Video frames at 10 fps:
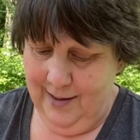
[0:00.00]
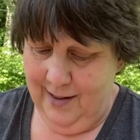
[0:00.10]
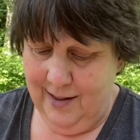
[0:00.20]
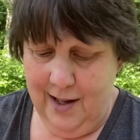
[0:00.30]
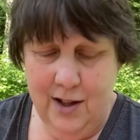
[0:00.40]

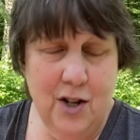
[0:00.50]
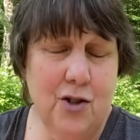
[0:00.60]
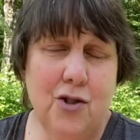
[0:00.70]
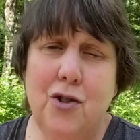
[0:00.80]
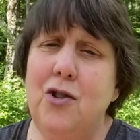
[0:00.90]
Said
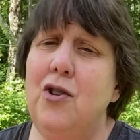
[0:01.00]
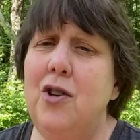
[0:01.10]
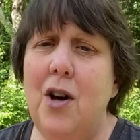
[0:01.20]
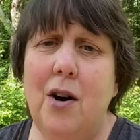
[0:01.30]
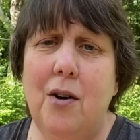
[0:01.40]
there's
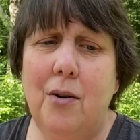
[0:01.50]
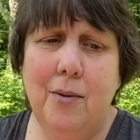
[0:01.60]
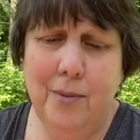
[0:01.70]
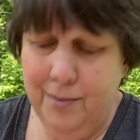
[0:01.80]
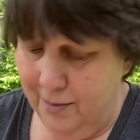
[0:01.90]

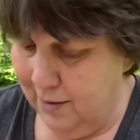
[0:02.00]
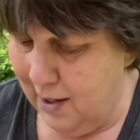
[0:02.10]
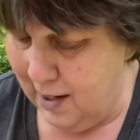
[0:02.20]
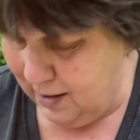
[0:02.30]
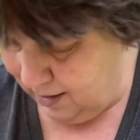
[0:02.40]
no
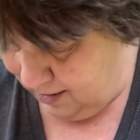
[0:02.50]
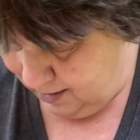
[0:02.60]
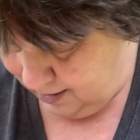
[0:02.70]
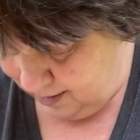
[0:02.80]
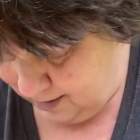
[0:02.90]

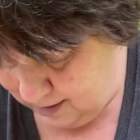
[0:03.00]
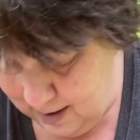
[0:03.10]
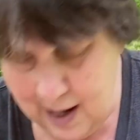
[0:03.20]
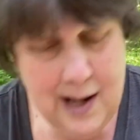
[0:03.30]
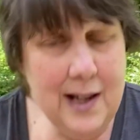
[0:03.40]

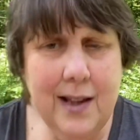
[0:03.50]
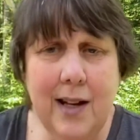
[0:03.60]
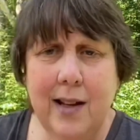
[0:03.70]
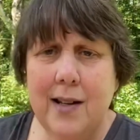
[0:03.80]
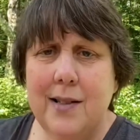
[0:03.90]

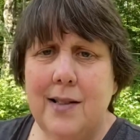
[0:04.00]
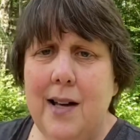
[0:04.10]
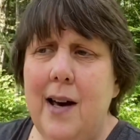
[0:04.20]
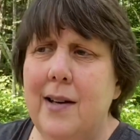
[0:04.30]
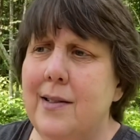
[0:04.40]
anything that
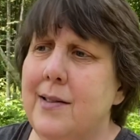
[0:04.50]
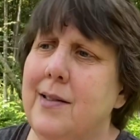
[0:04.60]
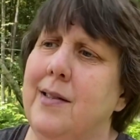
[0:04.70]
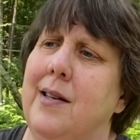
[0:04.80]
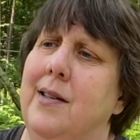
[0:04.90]

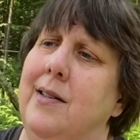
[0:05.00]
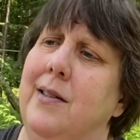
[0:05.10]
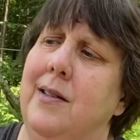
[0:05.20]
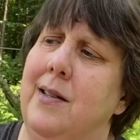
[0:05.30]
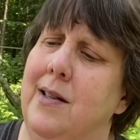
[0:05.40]
says
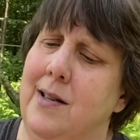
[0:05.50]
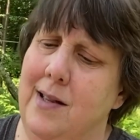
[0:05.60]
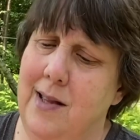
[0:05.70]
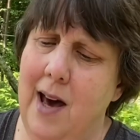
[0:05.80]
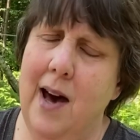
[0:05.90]

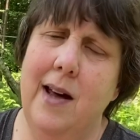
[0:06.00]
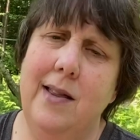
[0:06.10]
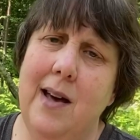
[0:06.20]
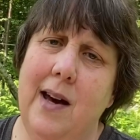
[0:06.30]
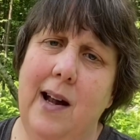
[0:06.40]

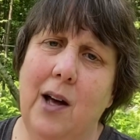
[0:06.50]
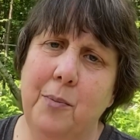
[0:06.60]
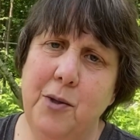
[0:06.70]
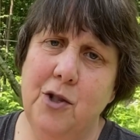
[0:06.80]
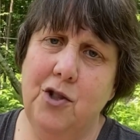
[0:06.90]
that
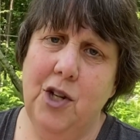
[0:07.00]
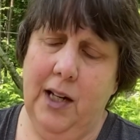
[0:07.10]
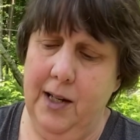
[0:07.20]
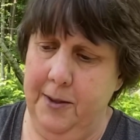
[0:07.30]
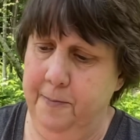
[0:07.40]
helps your
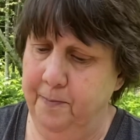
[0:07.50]
chicken.